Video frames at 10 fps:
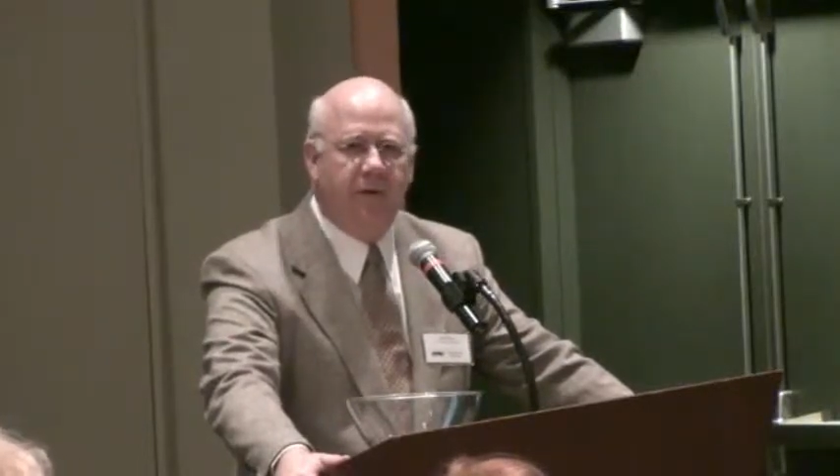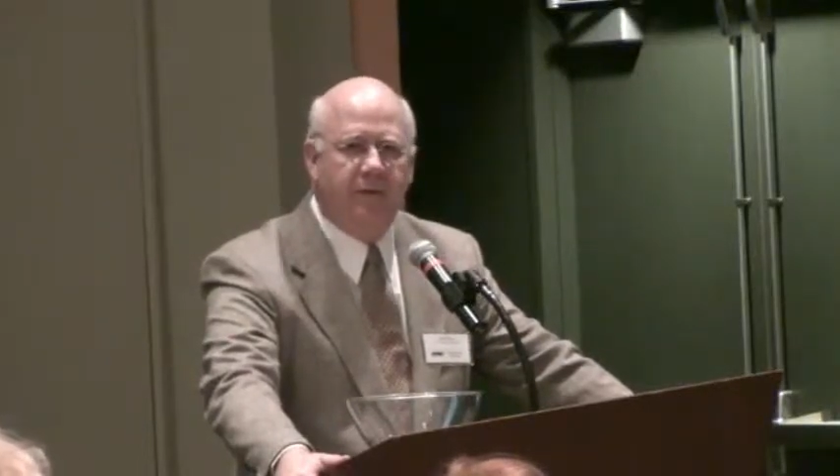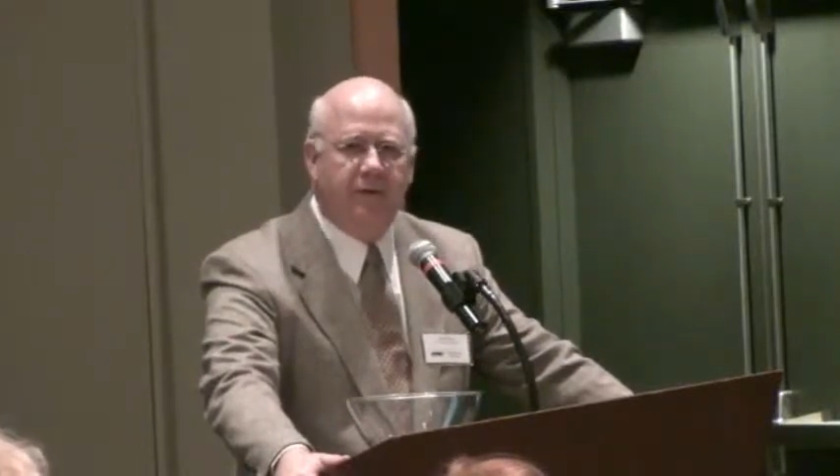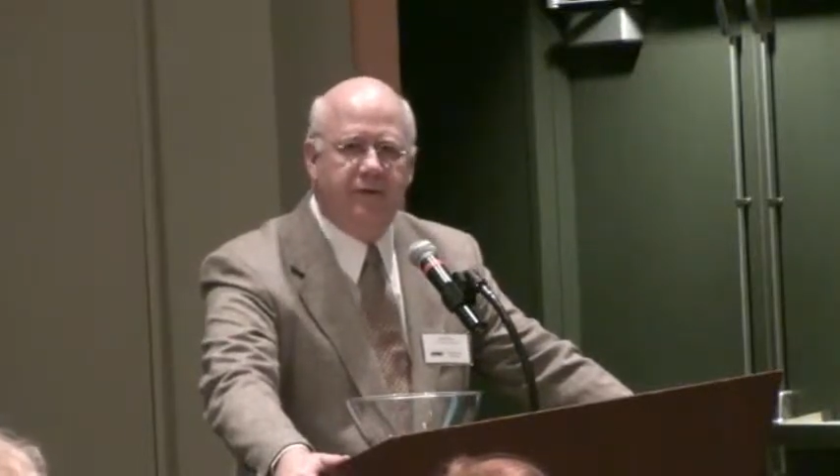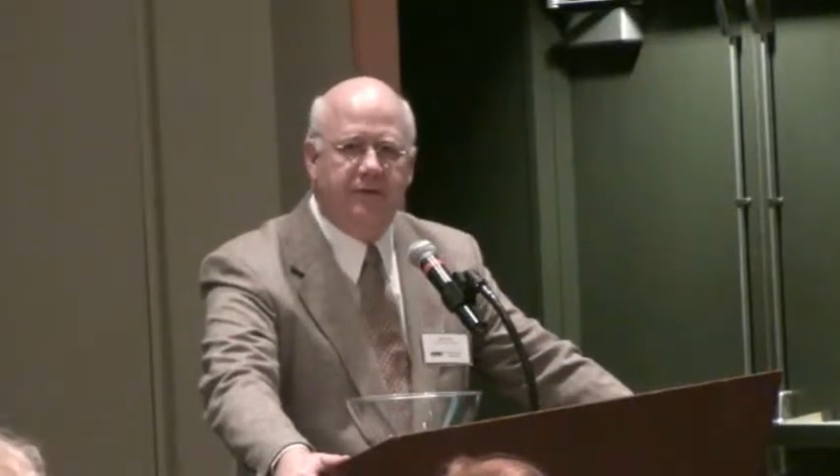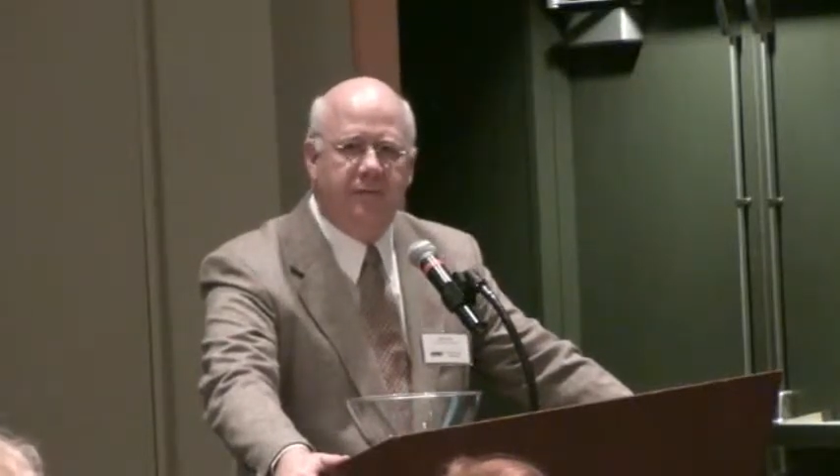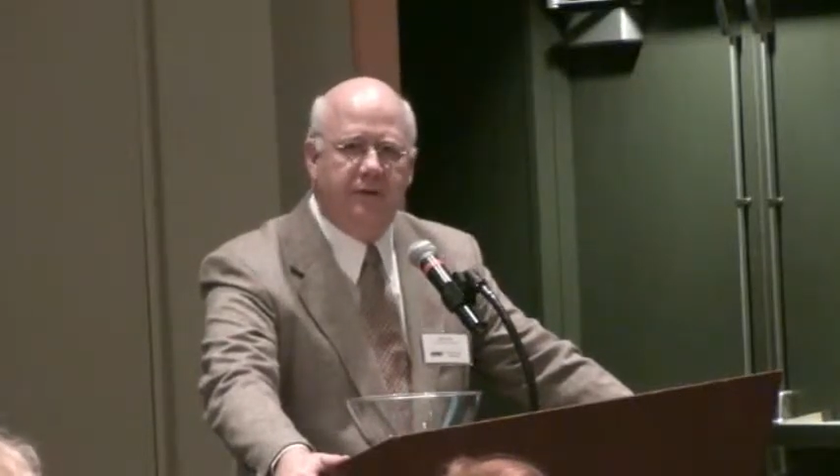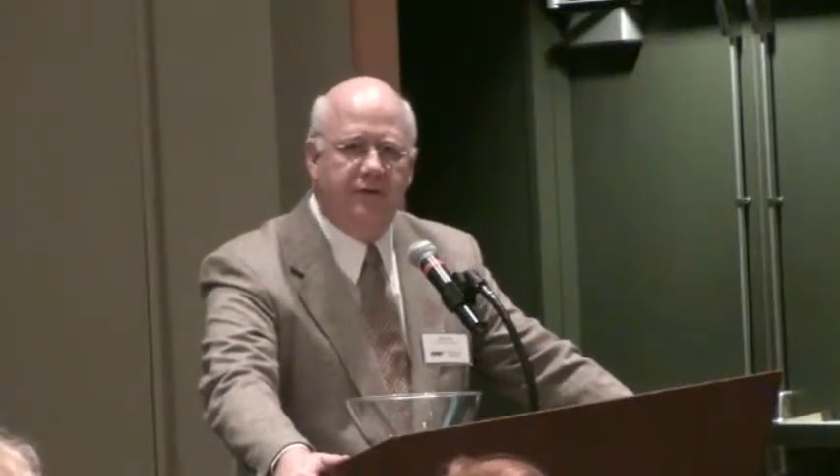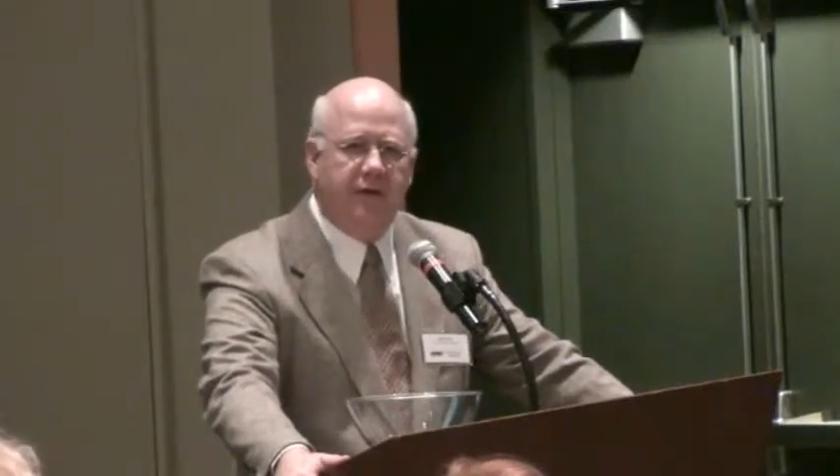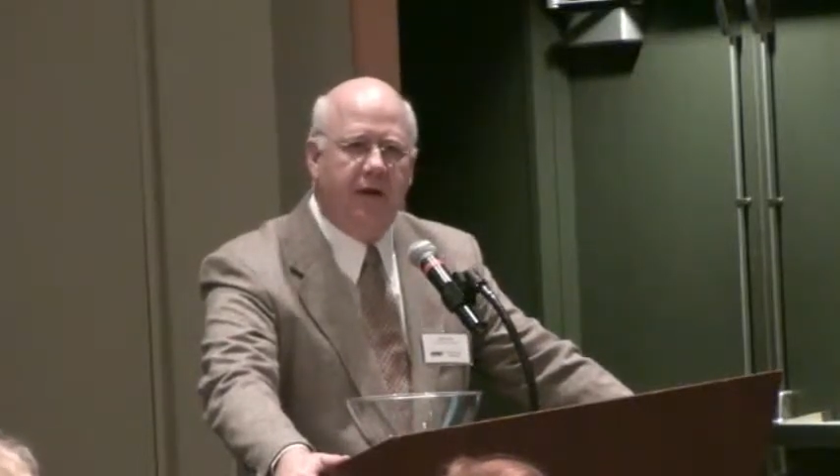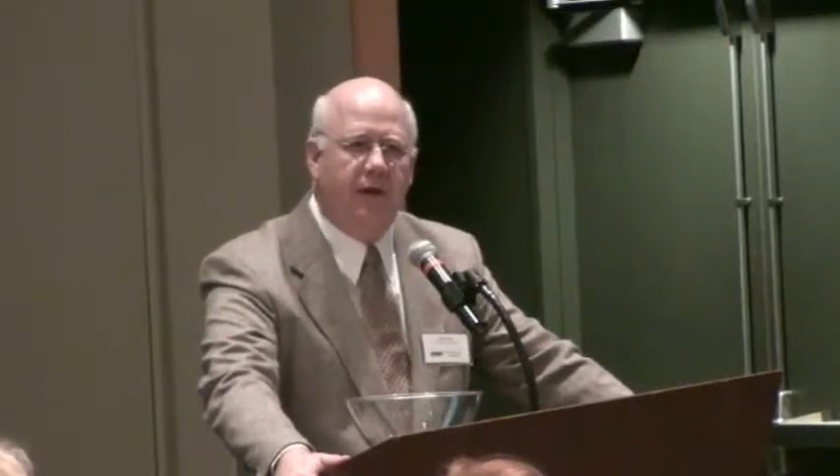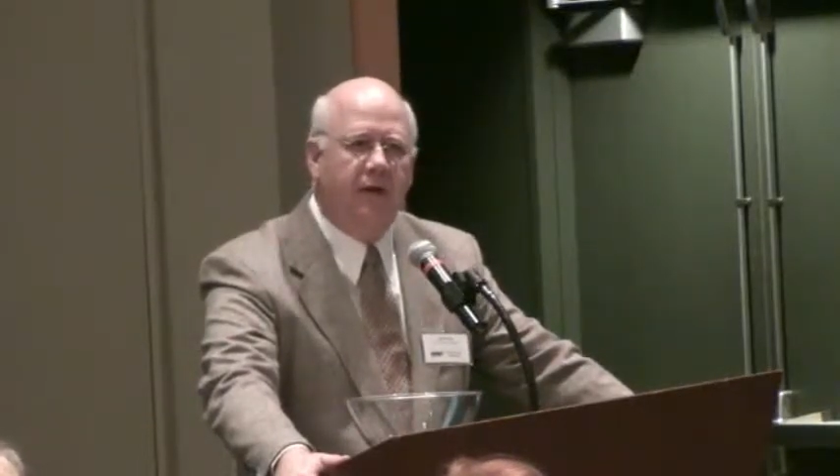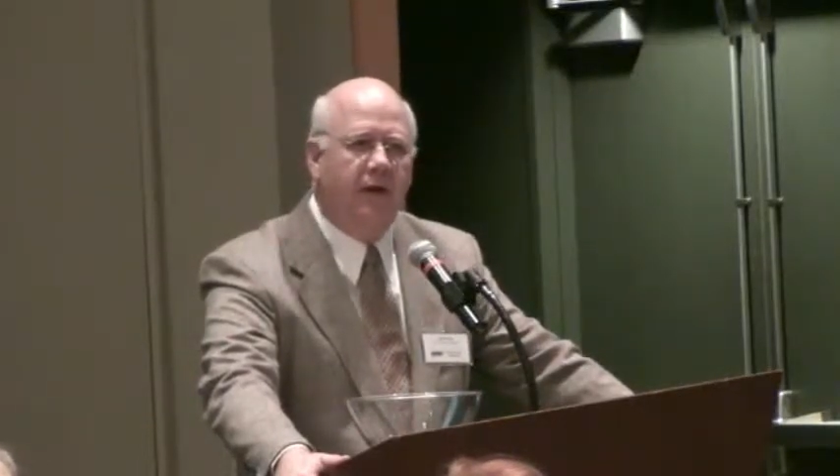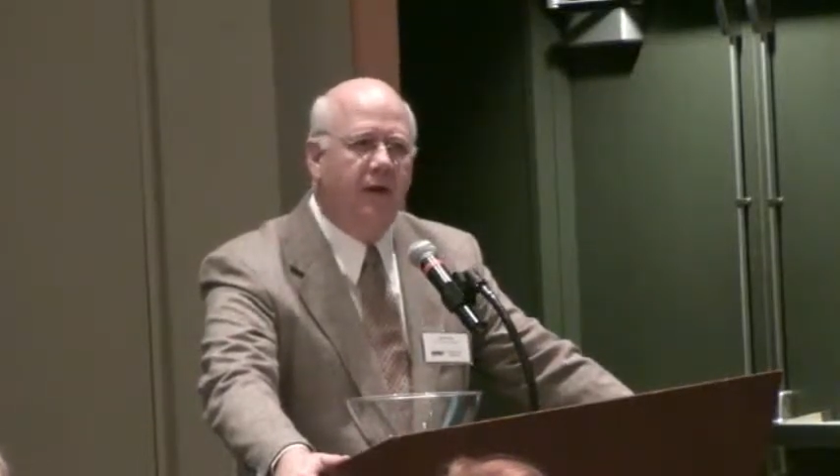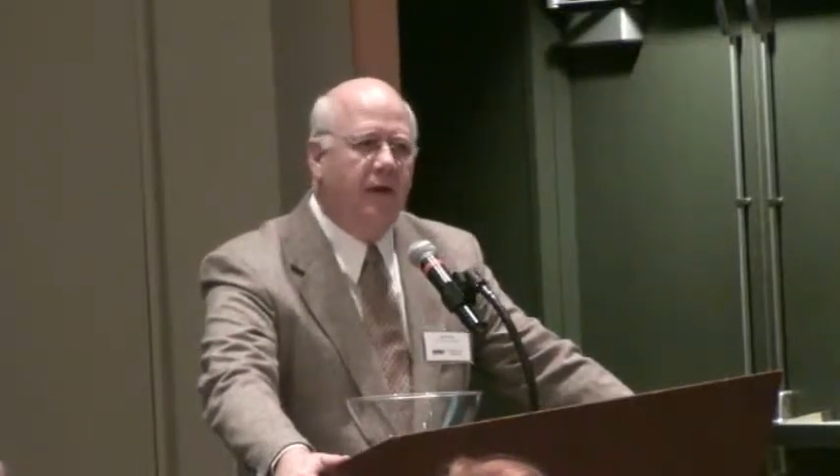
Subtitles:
maybe there isn't much there.